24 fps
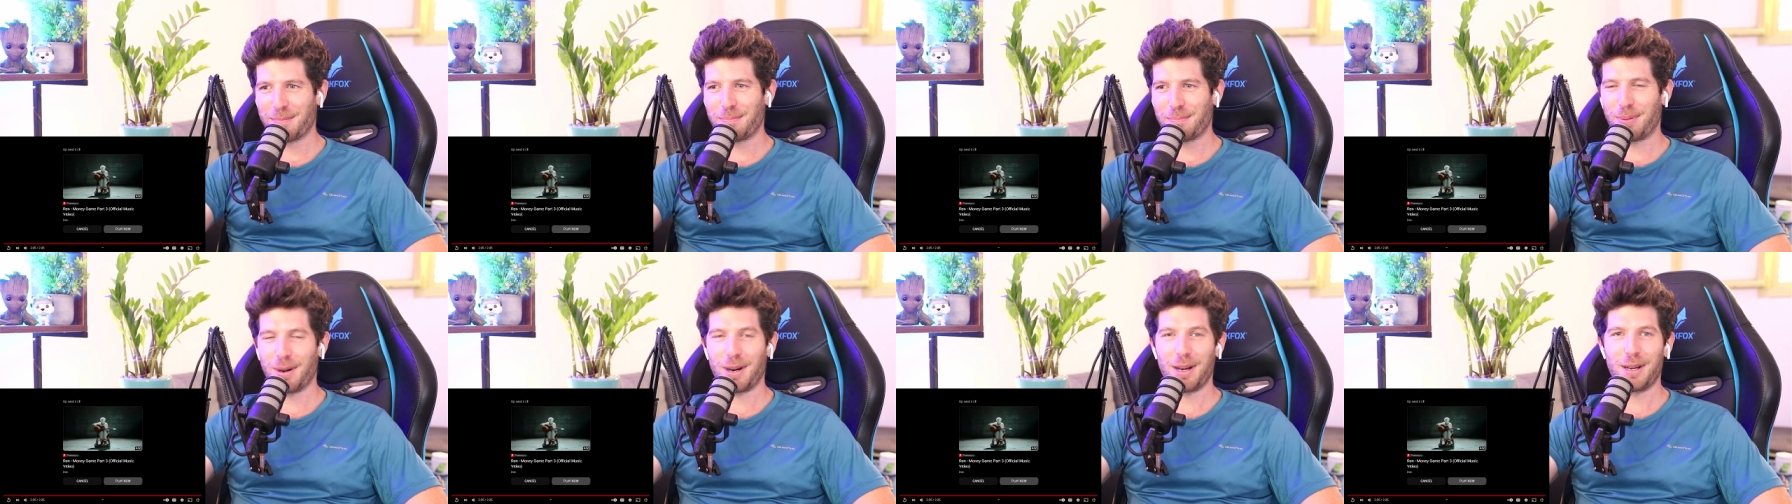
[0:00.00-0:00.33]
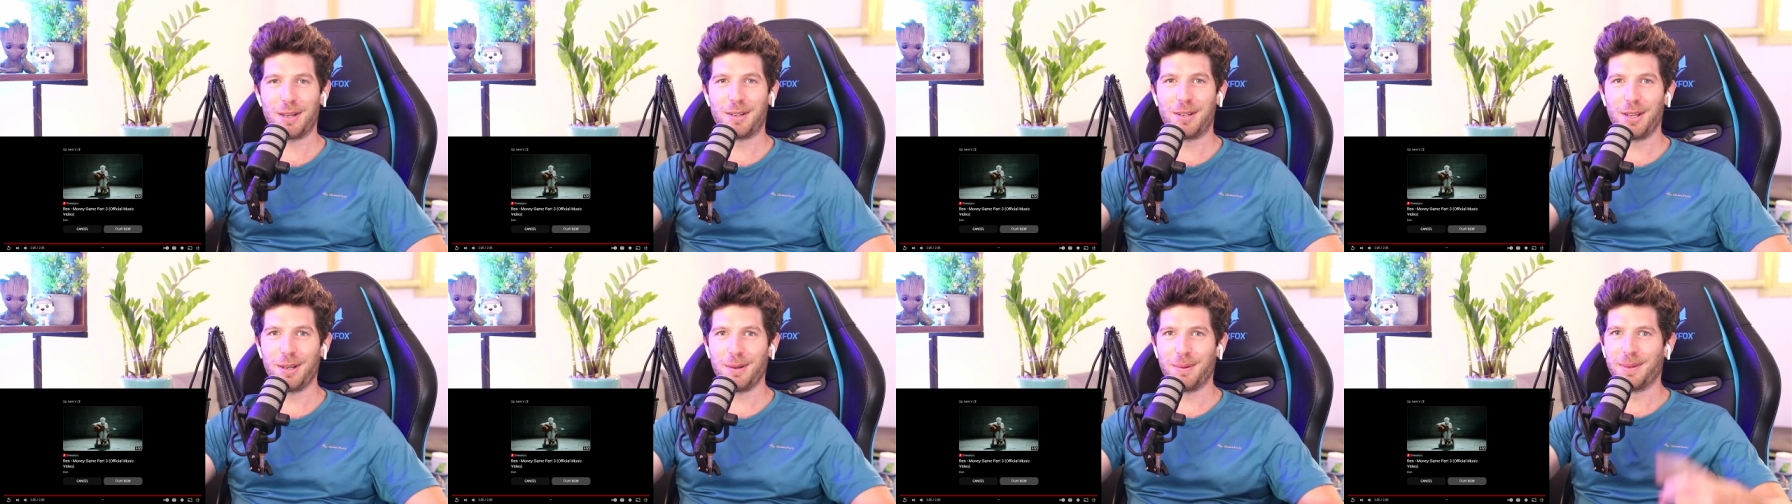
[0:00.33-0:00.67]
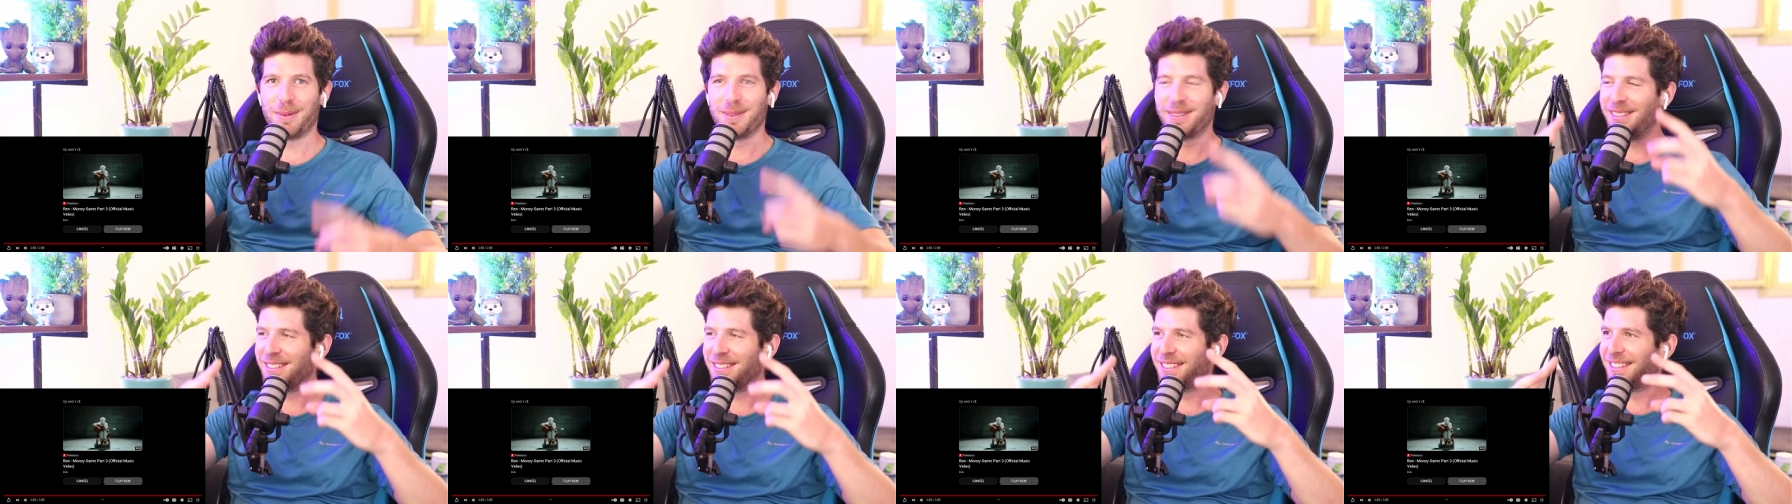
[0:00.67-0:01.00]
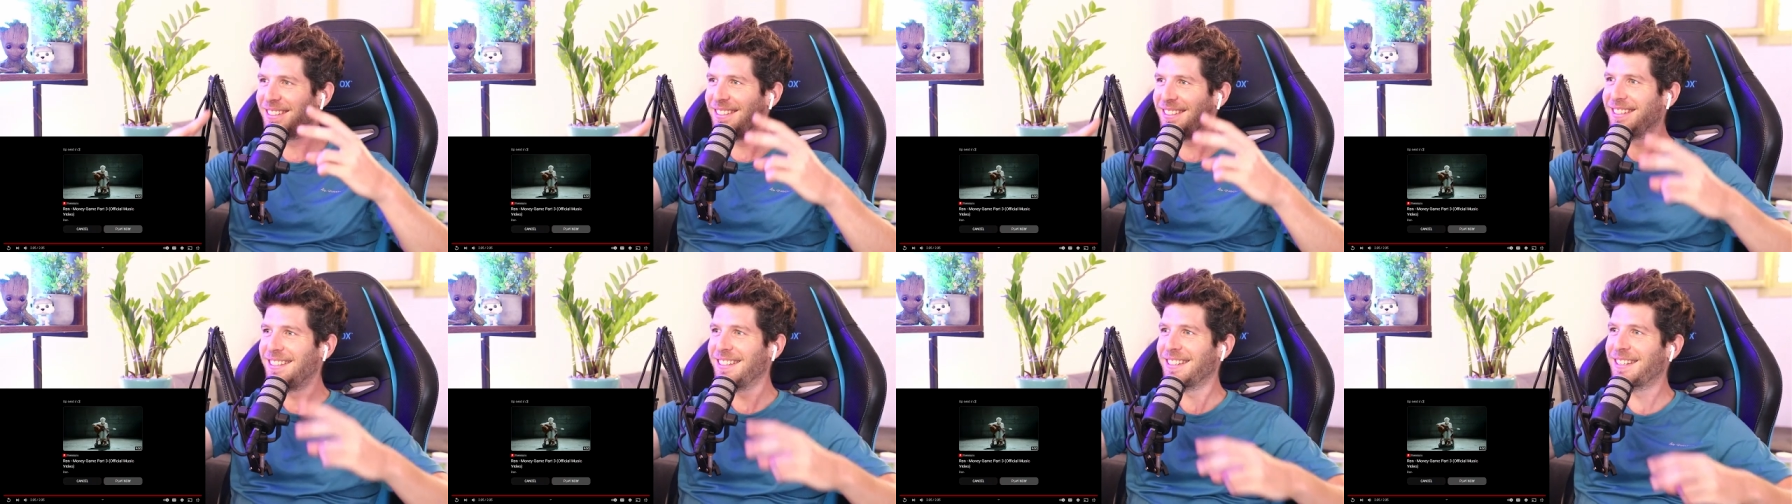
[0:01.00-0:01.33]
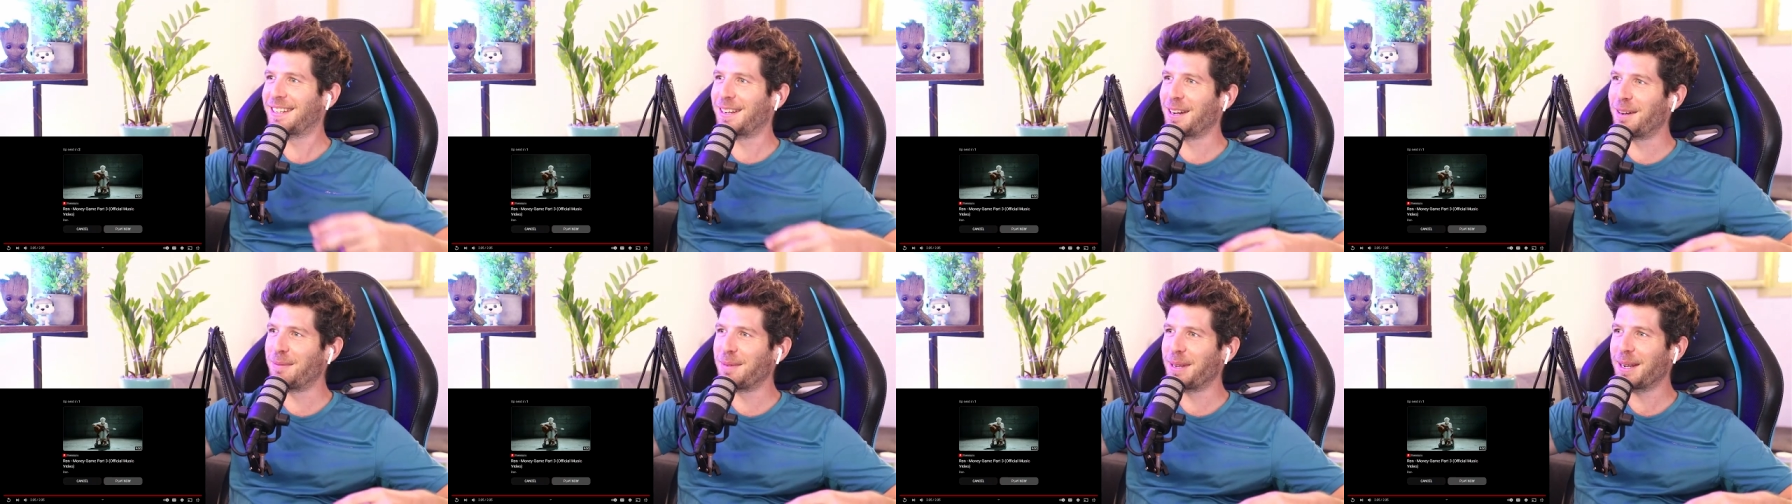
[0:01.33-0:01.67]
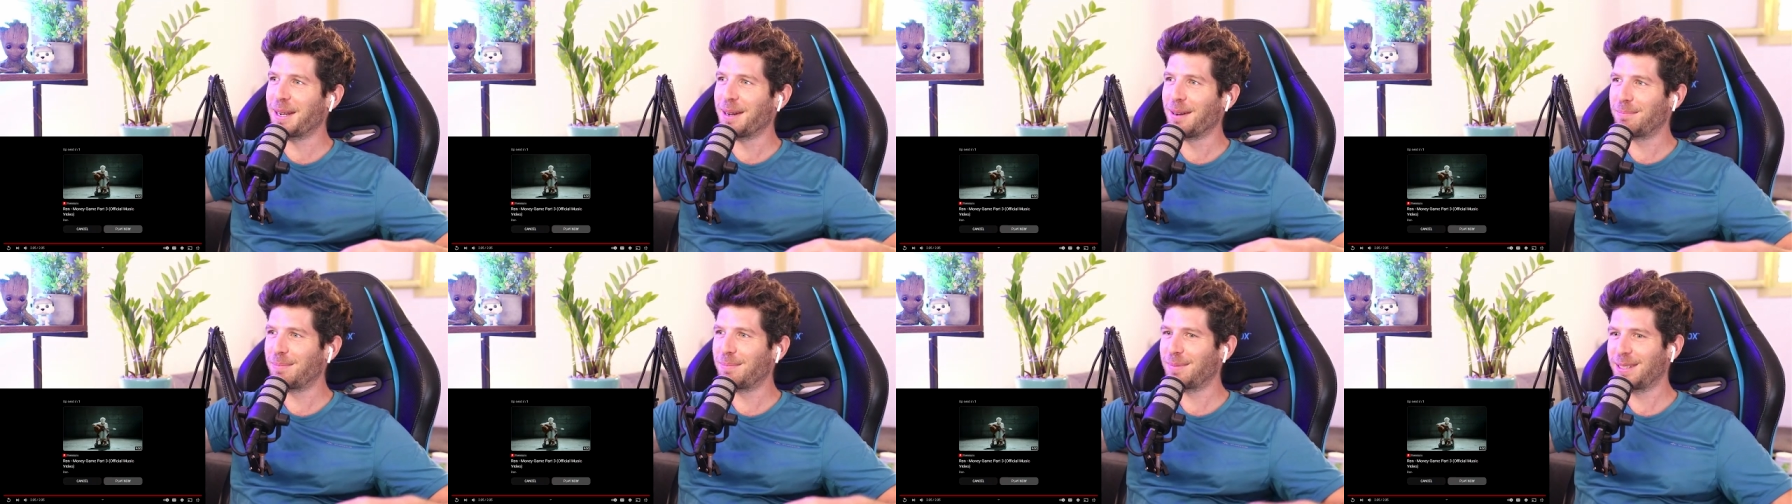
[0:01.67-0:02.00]
Part two coming
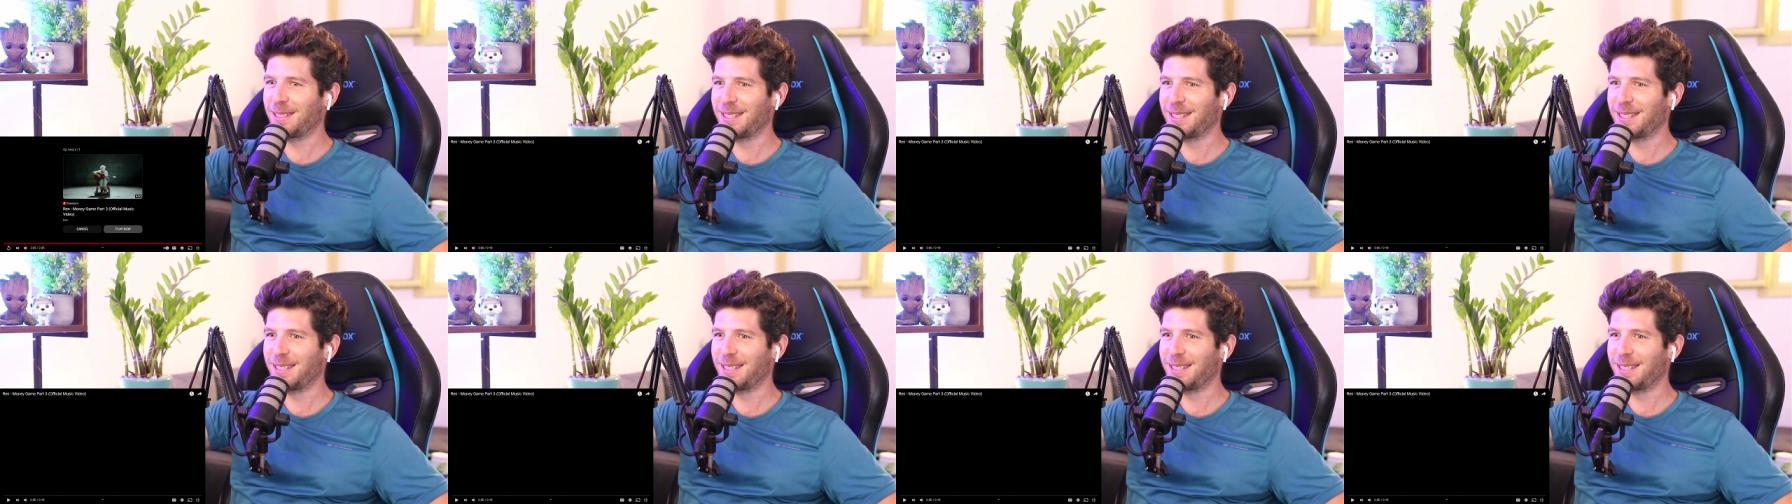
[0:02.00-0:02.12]
up.